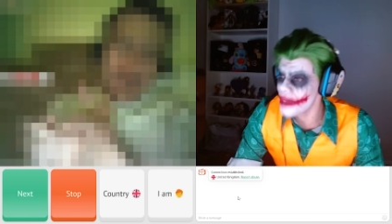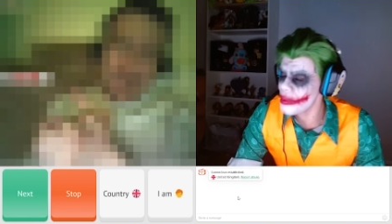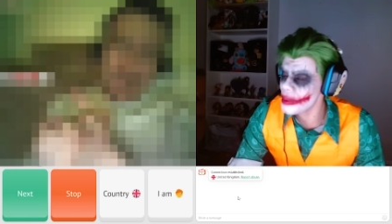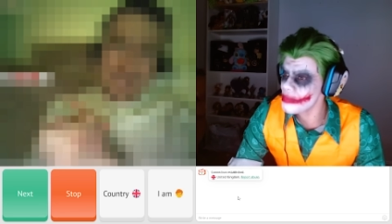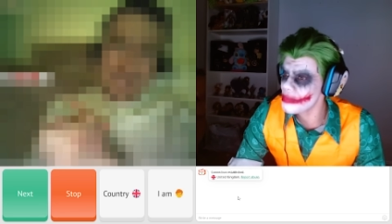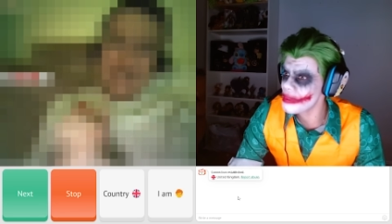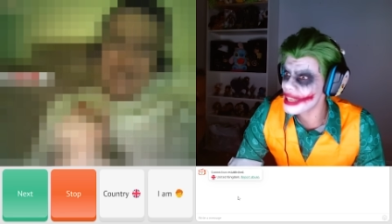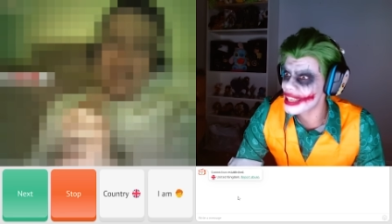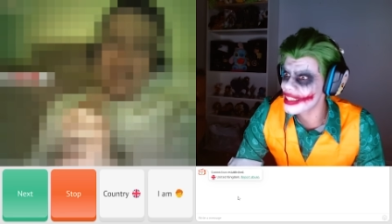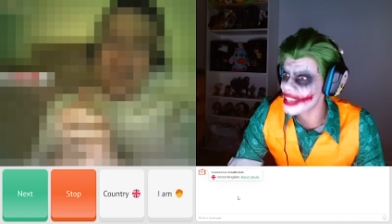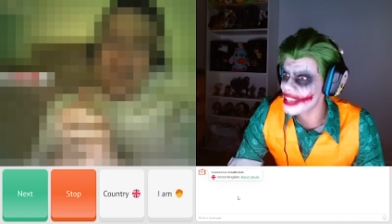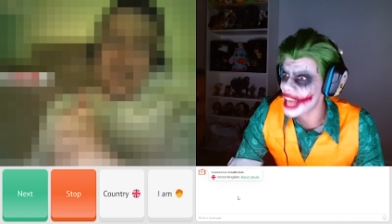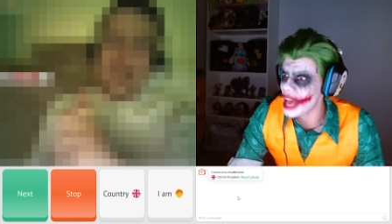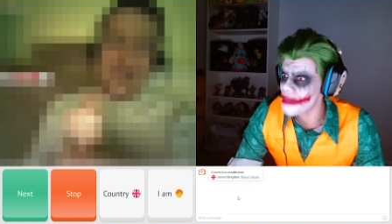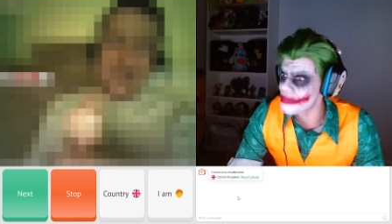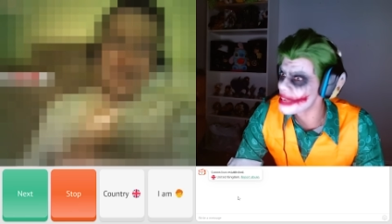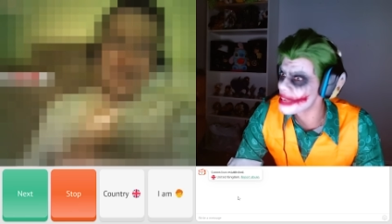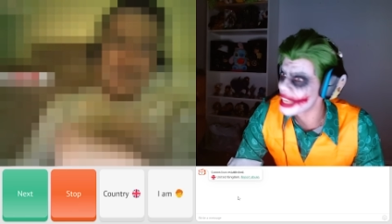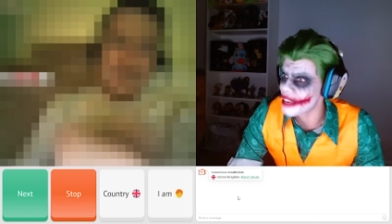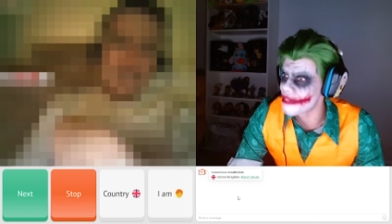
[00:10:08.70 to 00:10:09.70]
wouldn't be
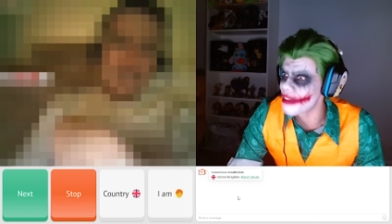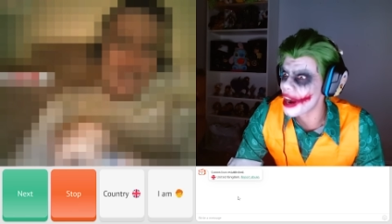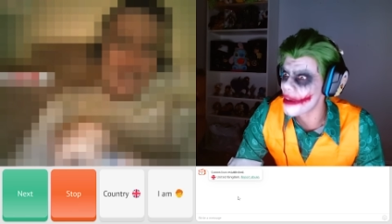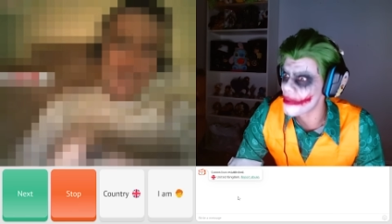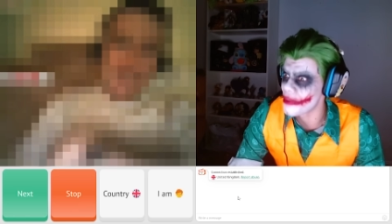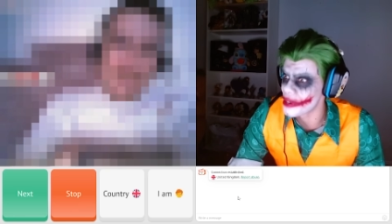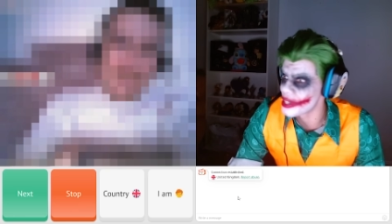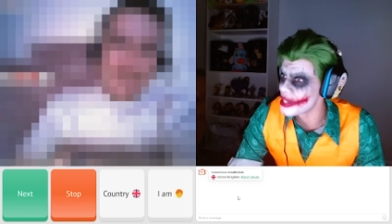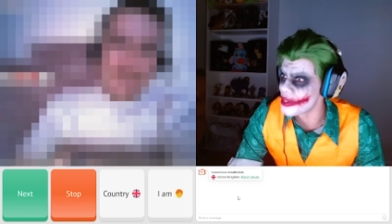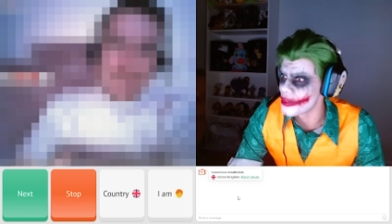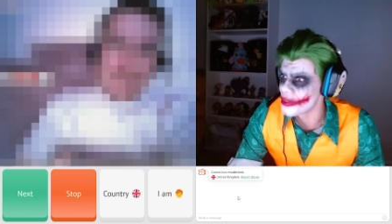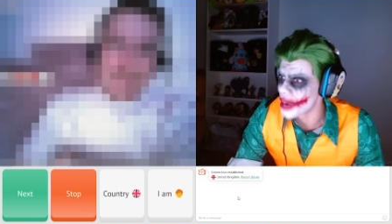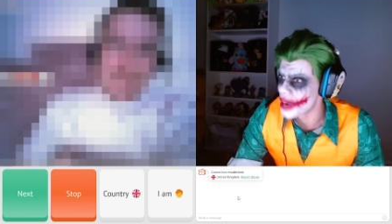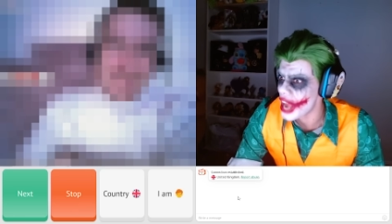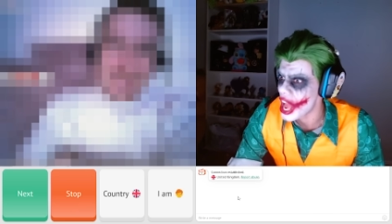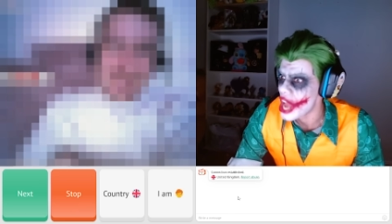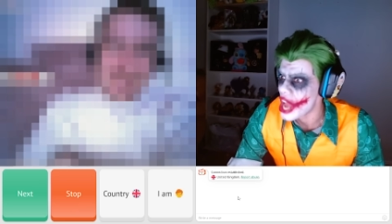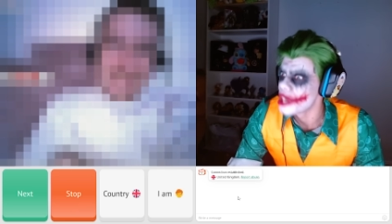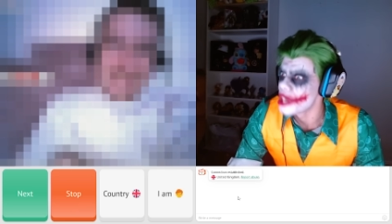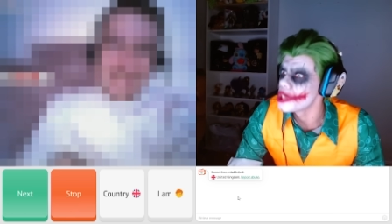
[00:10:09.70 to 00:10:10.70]
clapping if I were you.
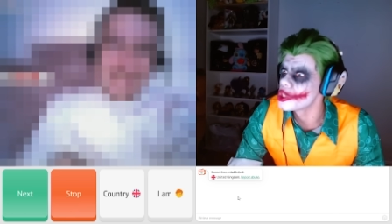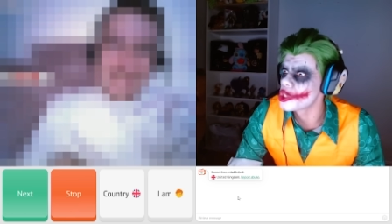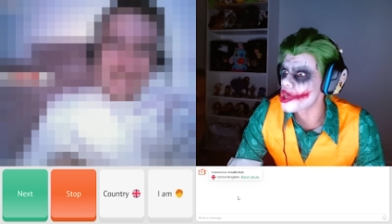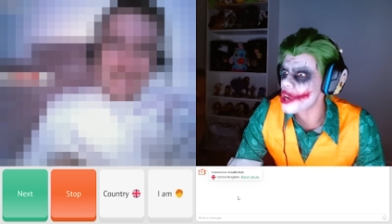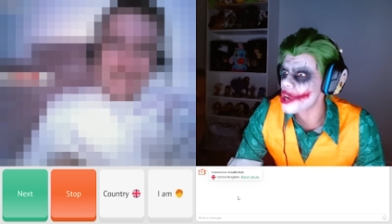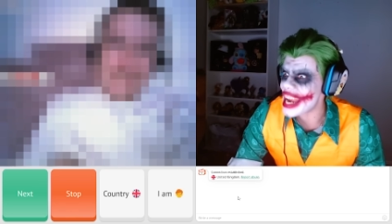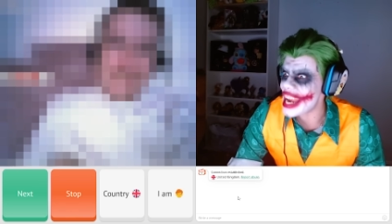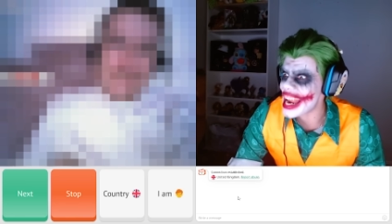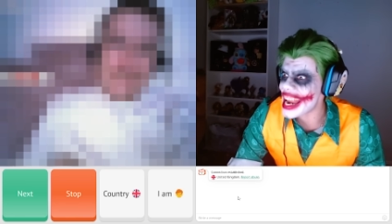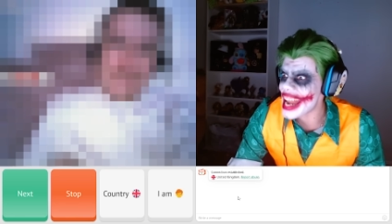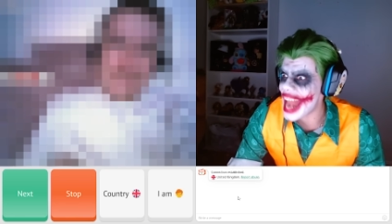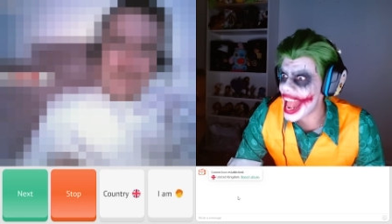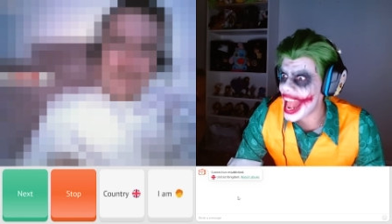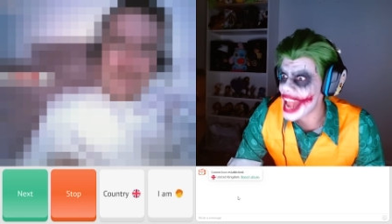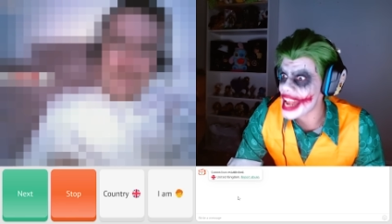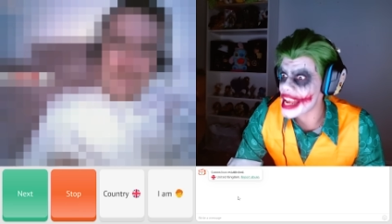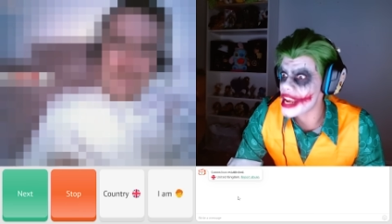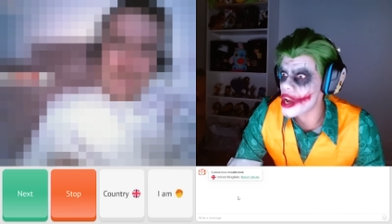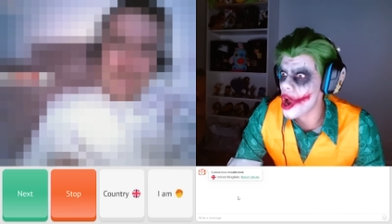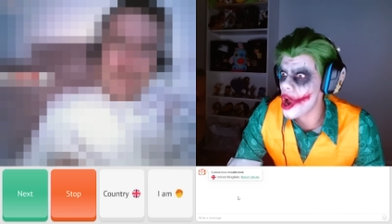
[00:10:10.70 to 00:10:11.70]
You're in
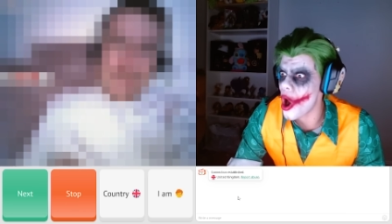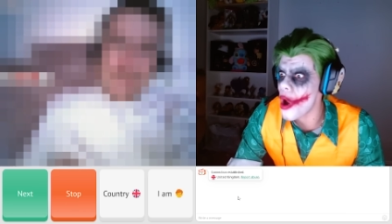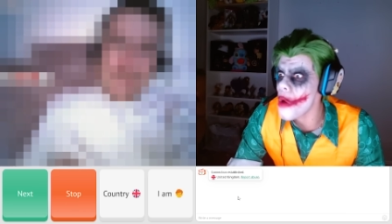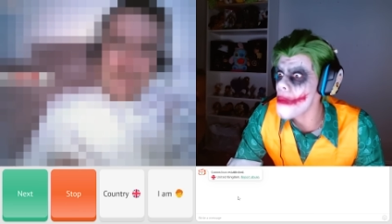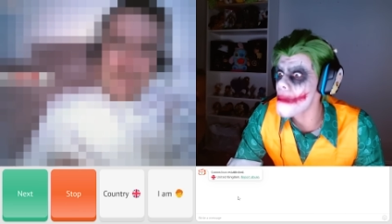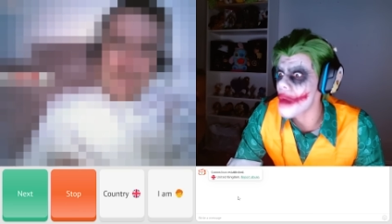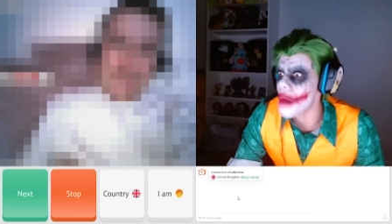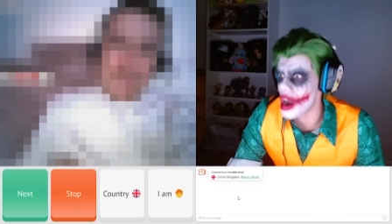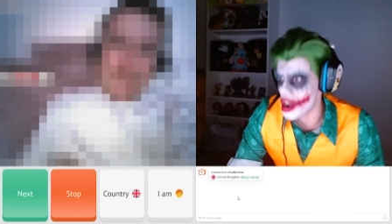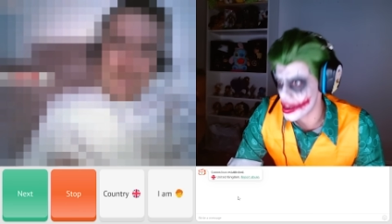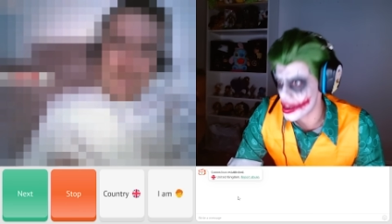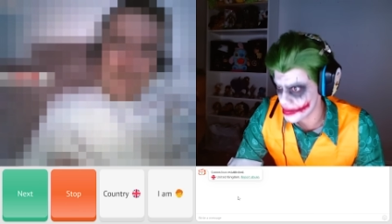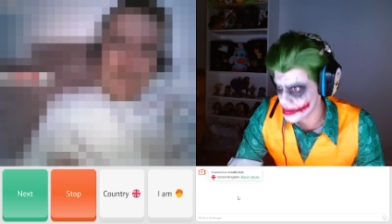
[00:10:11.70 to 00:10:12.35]
a coma.